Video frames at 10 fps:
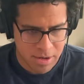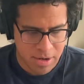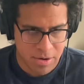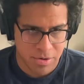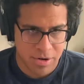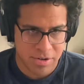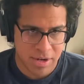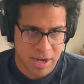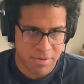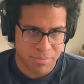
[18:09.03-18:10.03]
in order to
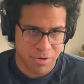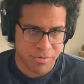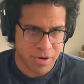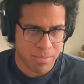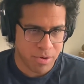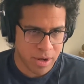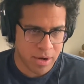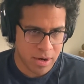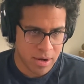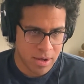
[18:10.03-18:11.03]
kind of prove their point.